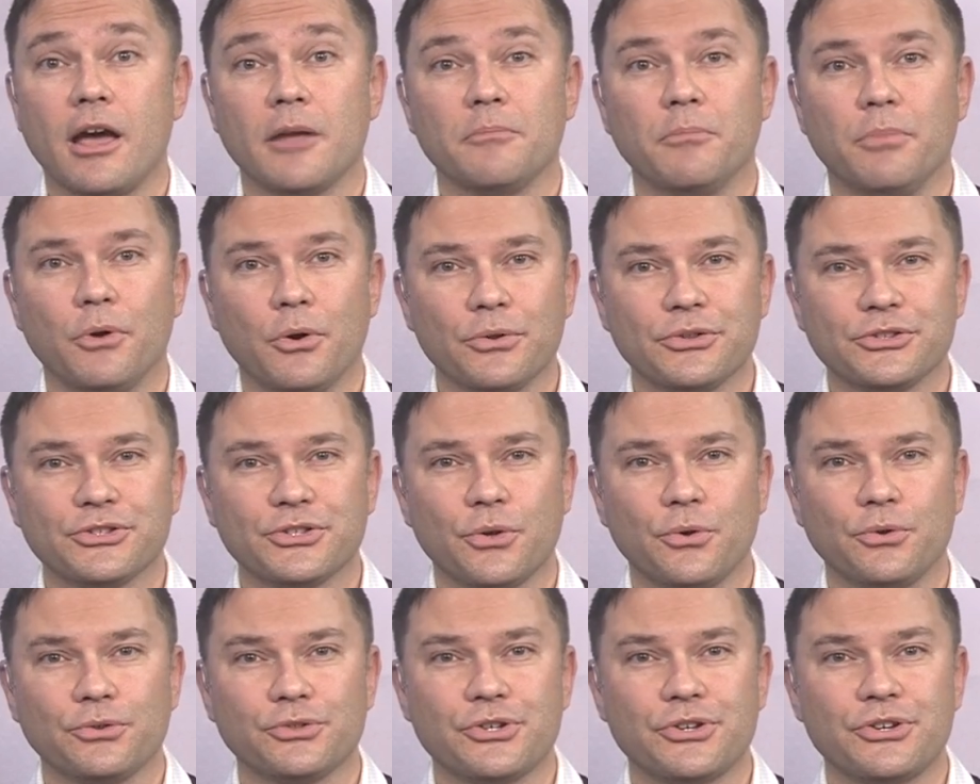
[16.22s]
on both
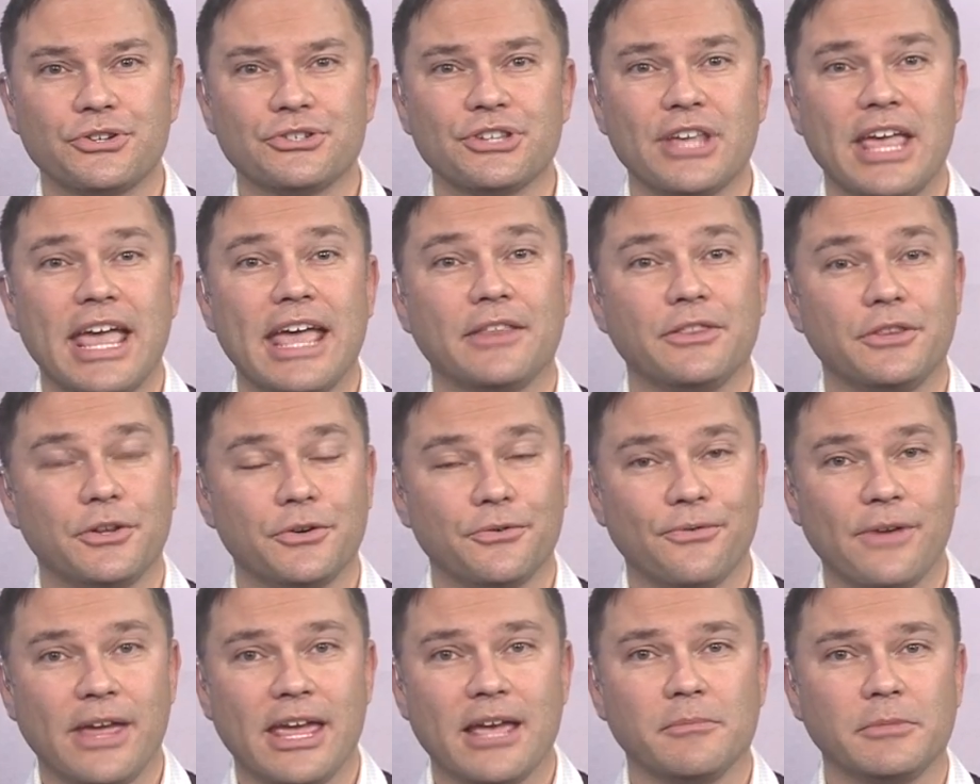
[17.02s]
soldiers and their
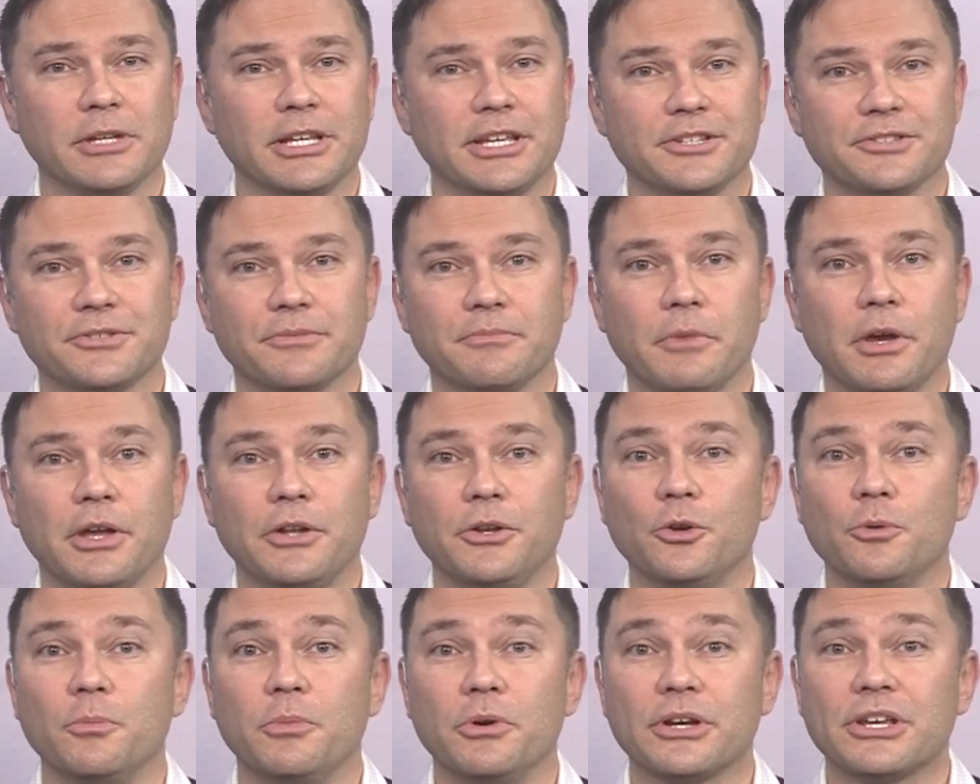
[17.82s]
families. A
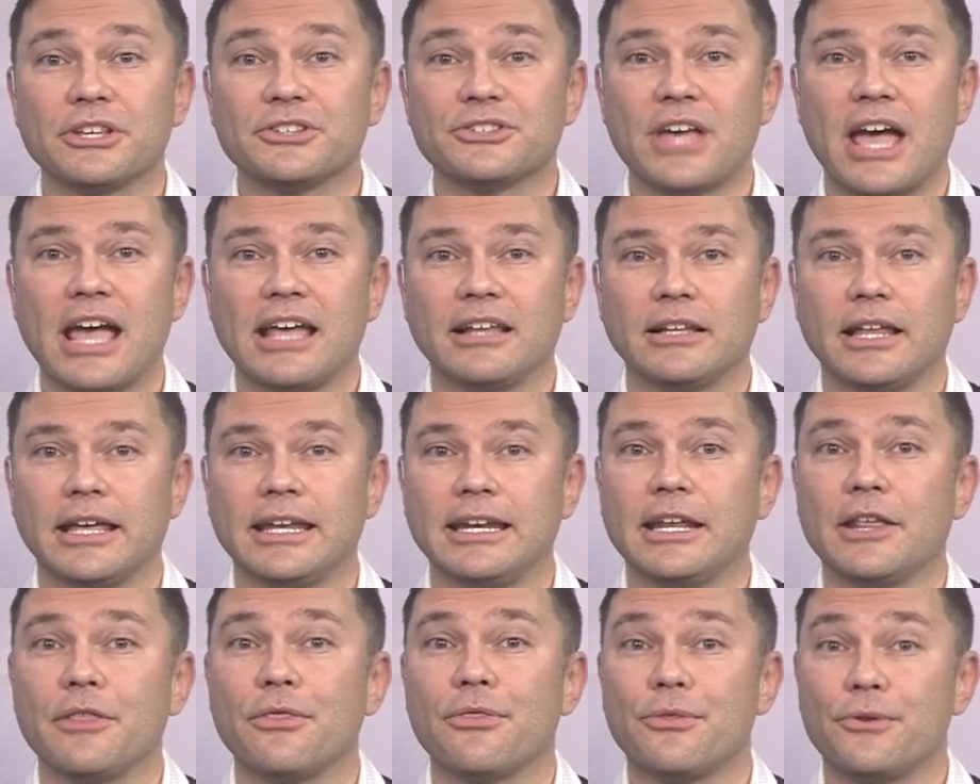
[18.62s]
new book is
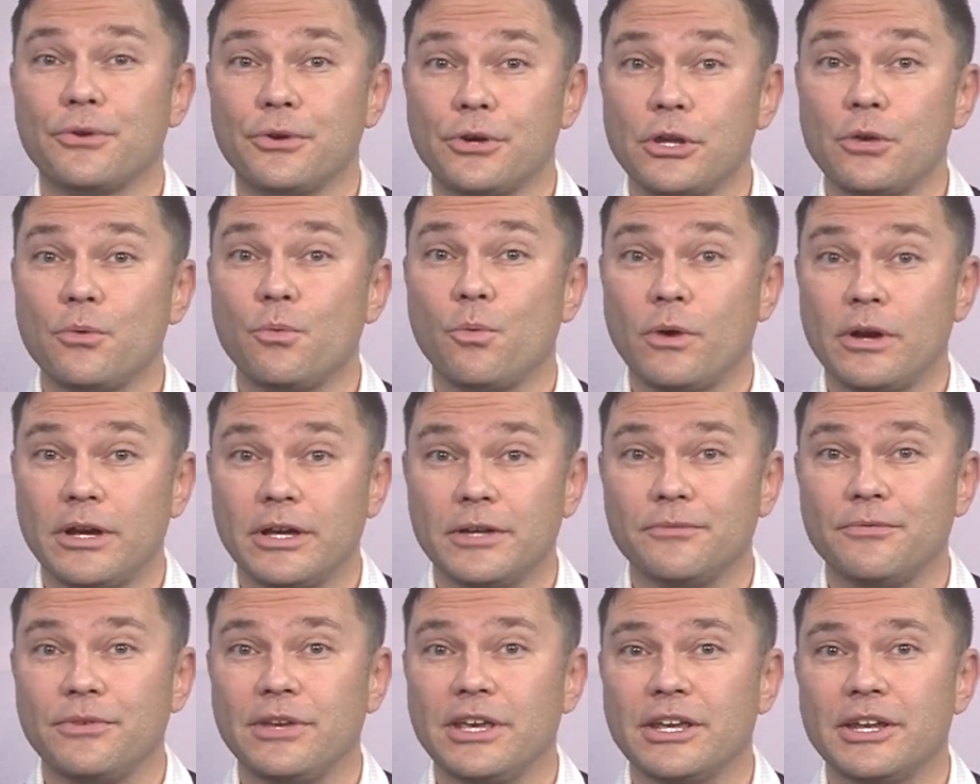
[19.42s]
highlighting
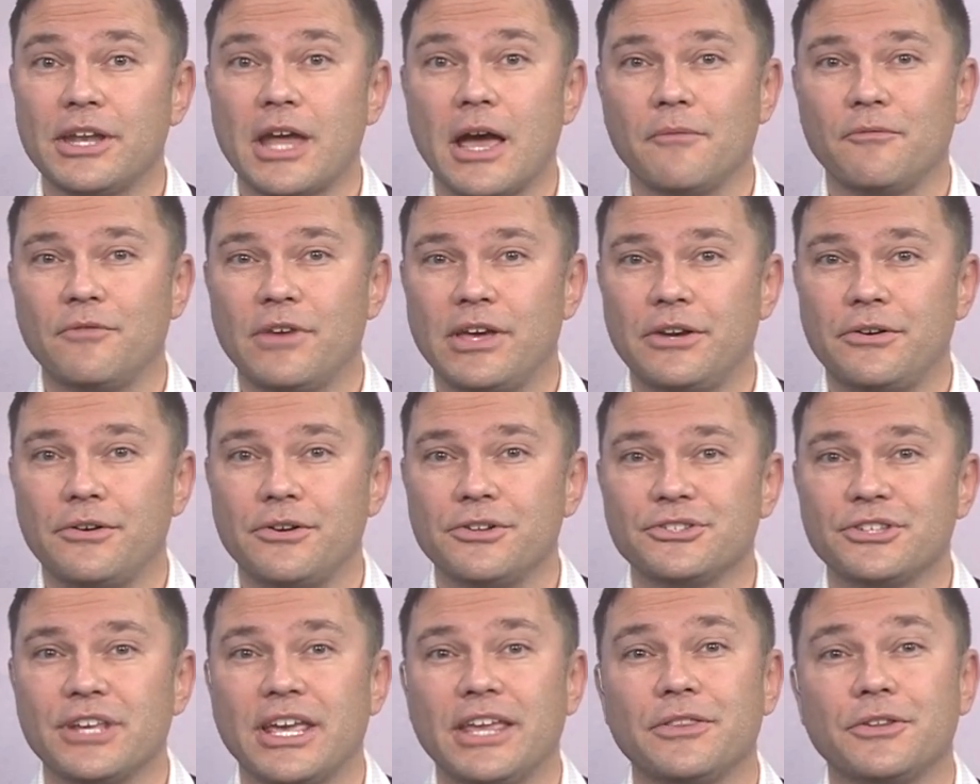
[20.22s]
31 Vietnam
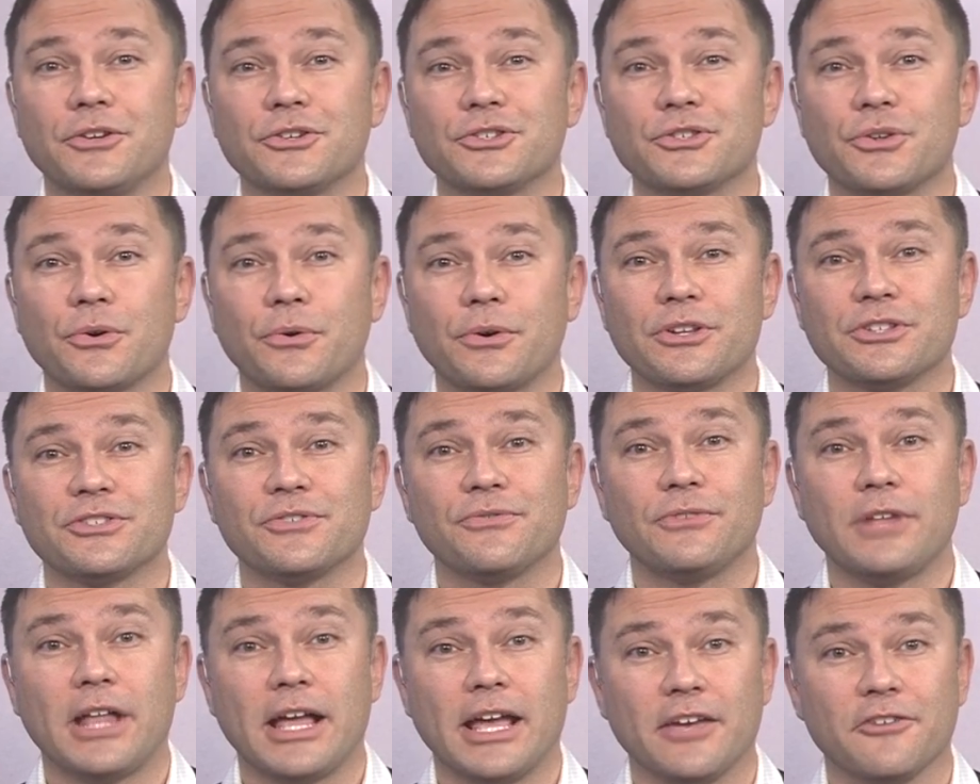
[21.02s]
veterans and their stories
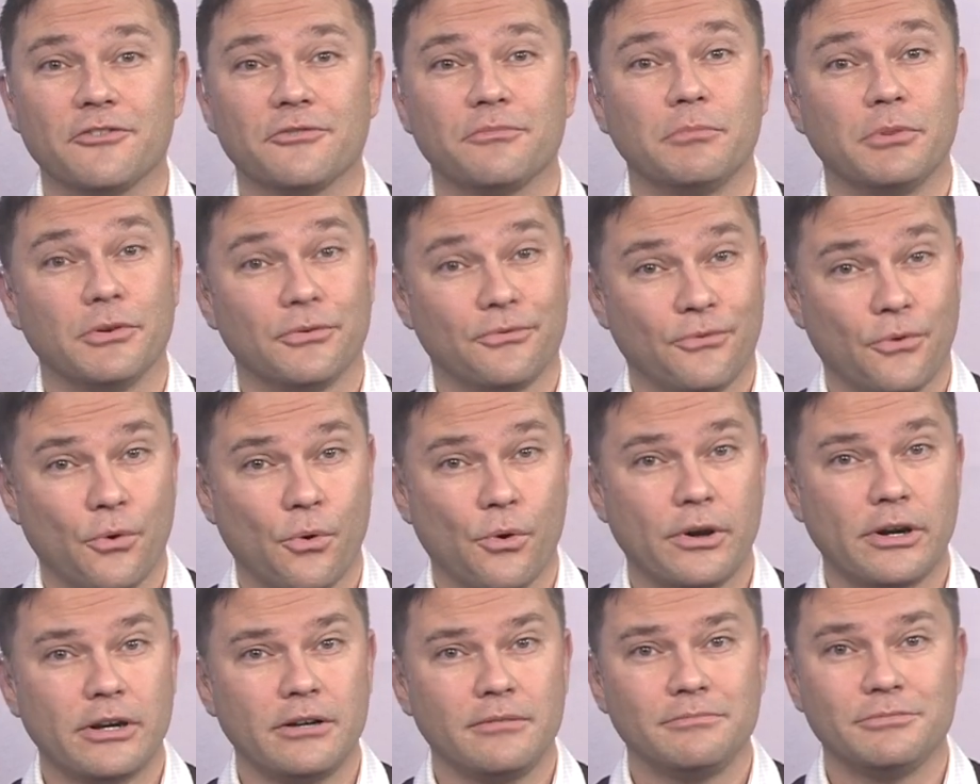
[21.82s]
of life
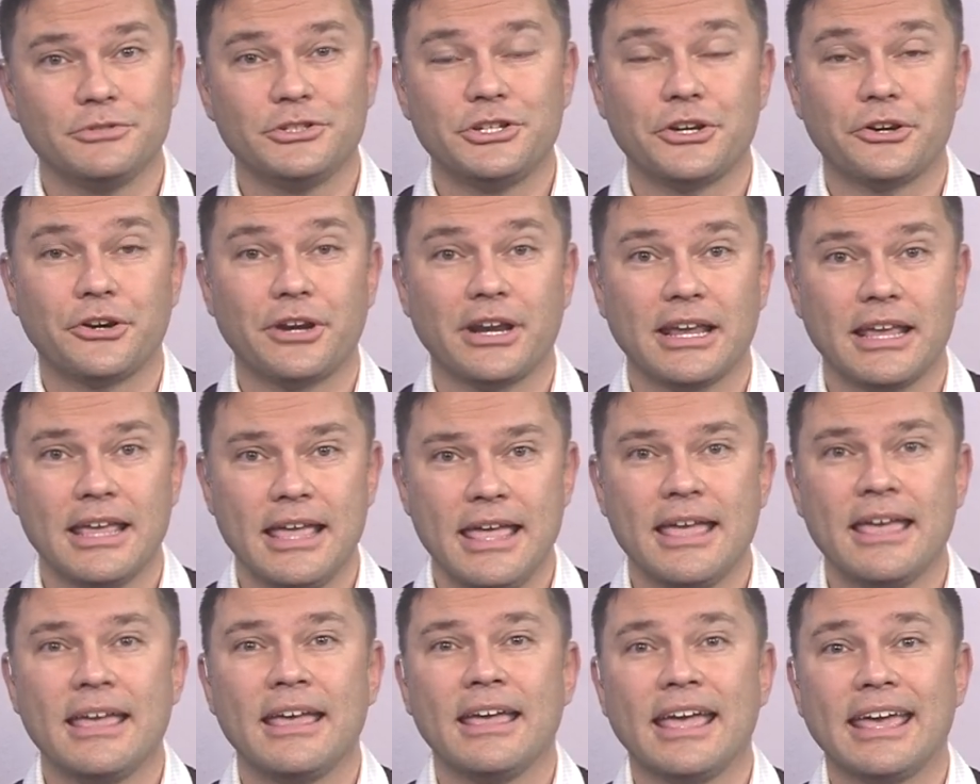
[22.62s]
before, during,
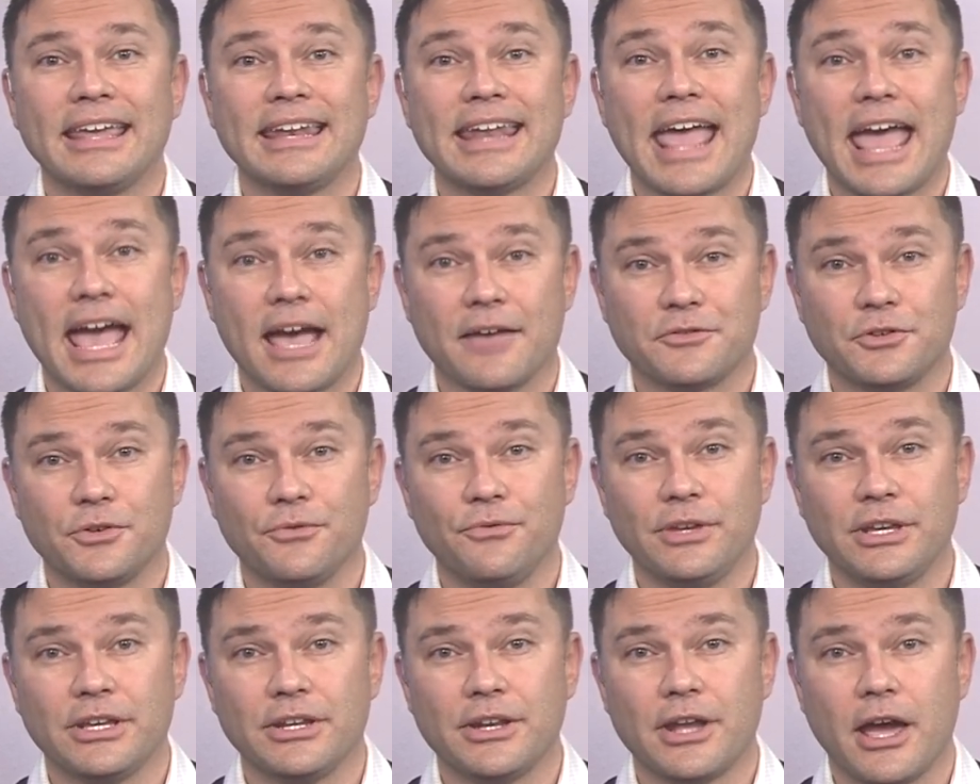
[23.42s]
and after
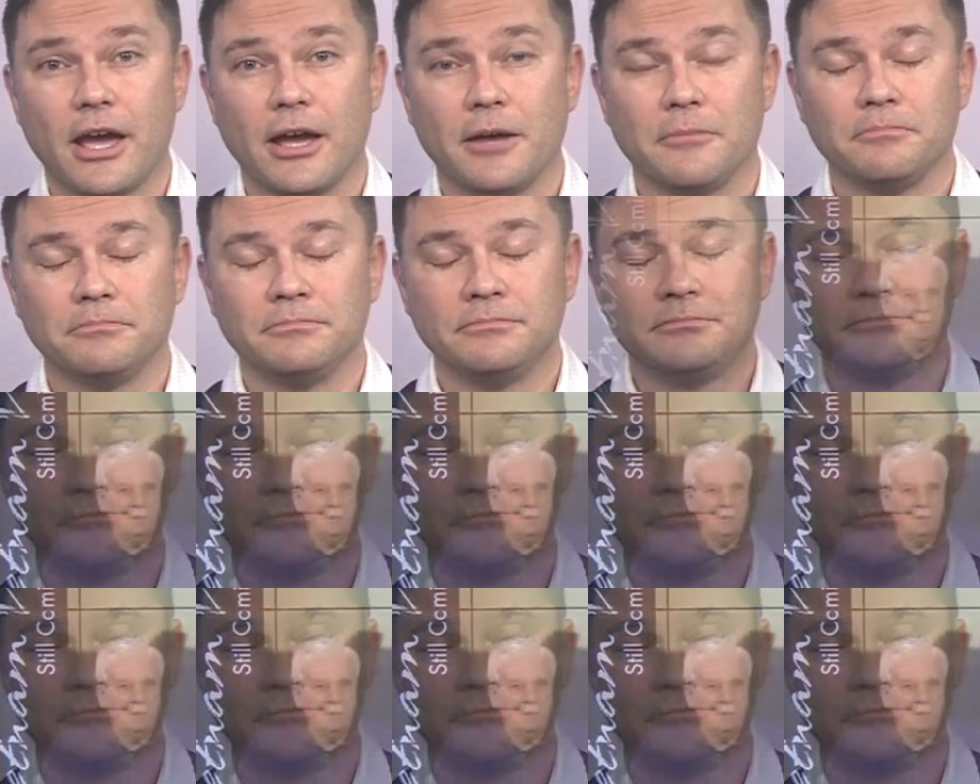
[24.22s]
Vietnam.